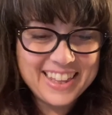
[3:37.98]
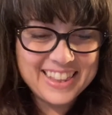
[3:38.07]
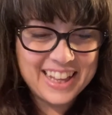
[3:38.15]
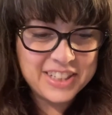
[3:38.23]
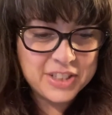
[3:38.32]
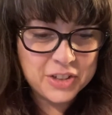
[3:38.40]

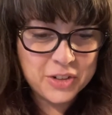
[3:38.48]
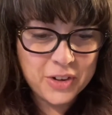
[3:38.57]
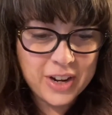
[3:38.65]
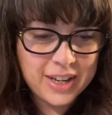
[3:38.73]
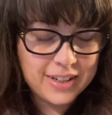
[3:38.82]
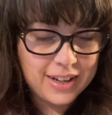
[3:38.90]
That's a
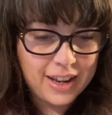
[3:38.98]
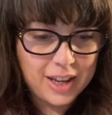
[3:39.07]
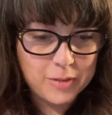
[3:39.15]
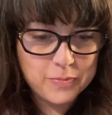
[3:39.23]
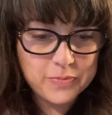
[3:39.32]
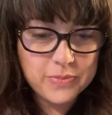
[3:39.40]
great
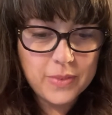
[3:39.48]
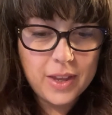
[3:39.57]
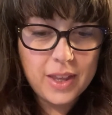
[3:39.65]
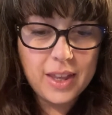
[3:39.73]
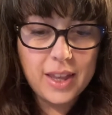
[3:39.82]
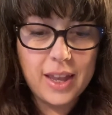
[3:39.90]
name.
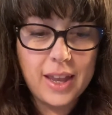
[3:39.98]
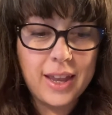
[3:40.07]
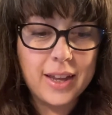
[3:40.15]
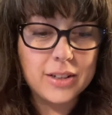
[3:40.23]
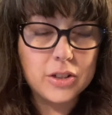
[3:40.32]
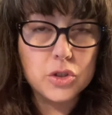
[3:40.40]

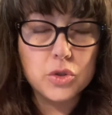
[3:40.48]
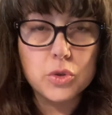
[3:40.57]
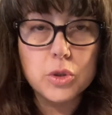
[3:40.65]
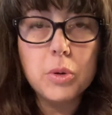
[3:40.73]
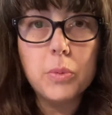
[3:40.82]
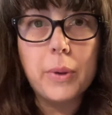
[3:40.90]
And
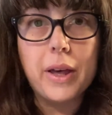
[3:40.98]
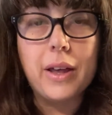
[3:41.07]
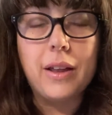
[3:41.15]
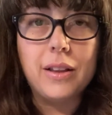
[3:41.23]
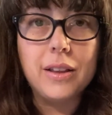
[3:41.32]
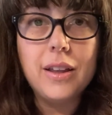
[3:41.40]

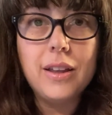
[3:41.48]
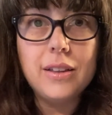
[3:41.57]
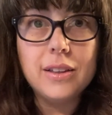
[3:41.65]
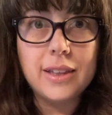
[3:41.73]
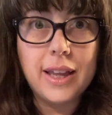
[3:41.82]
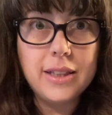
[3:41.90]
Zerubbabel
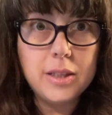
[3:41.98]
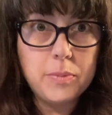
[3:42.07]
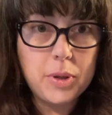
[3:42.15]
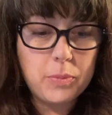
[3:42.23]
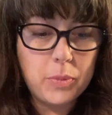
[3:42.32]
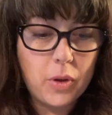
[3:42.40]
led the
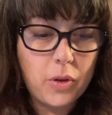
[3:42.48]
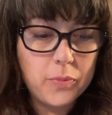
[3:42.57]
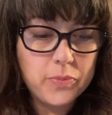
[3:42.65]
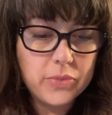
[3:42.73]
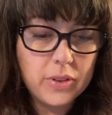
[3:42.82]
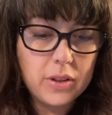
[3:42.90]

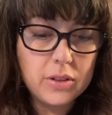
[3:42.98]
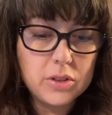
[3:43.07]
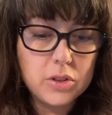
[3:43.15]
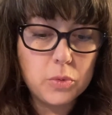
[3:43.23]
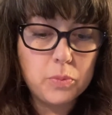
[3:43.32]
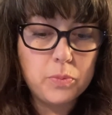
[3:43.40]
people
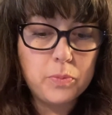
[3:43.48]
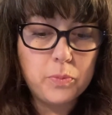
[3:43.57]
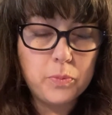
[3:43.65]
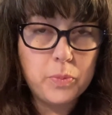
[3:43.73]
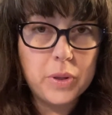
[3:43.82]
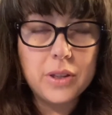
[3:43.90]
to
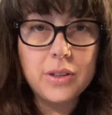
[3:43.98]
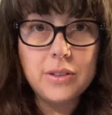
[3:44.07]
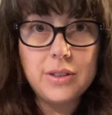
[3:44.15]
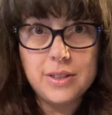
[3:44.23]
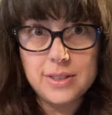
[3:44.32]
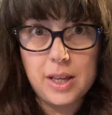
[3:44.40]

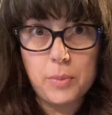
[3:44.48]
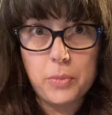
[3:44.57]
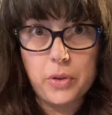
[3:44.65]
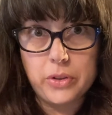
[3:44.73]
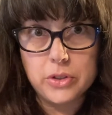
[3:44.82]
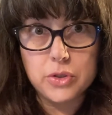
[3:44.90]
build the
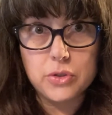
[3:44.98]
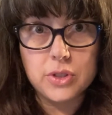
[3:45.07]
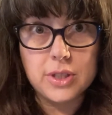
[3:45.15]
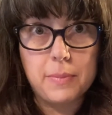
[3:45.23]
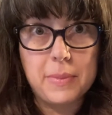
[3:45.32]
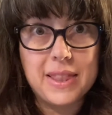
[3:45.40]
temple in
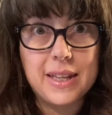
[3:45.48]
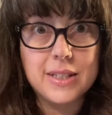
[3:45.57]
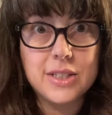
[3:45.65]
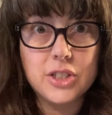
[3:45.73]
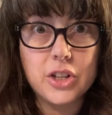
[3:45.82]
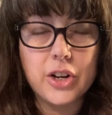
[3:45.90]
Jerusalem, and they
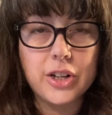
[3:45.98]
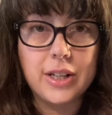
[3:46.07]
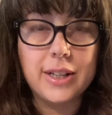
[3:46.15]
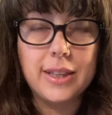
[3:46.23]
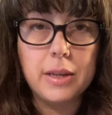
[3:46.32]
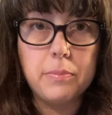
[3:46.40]

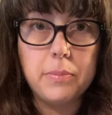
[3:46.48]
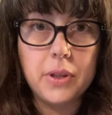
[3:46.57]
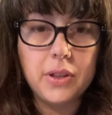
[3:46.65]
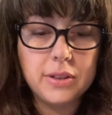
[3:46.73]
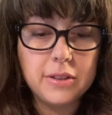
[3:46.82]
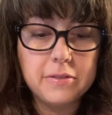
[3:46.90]
started and they
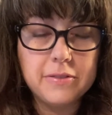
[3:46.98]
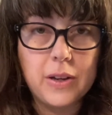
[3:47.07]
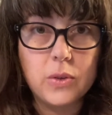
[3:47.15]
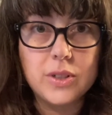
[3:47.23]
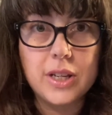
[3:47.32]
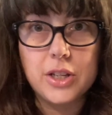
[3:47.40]
built the
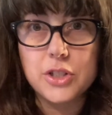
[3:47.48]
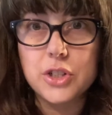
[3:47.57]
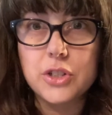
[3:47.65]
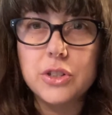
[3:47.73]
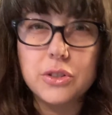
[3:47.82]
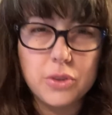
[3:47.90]

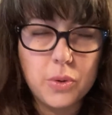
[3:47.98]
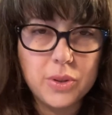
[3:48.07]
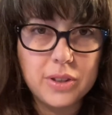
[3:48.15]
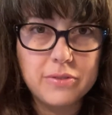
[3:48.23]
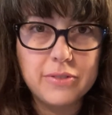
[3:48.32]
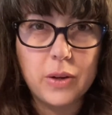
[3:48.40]
foundation. Do you know
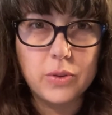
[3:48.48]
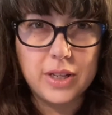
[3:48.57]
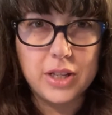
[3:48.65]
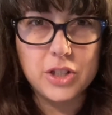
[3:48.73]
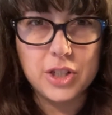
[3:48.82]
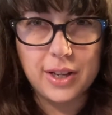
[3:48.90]
what the
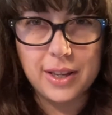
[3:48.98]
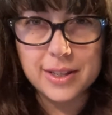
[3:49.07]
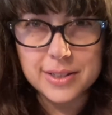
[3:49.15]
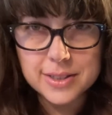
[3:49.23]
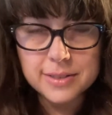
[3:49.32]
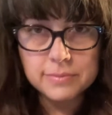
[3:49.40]
foundation
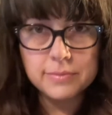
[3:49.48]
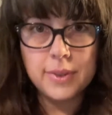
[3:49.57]
is?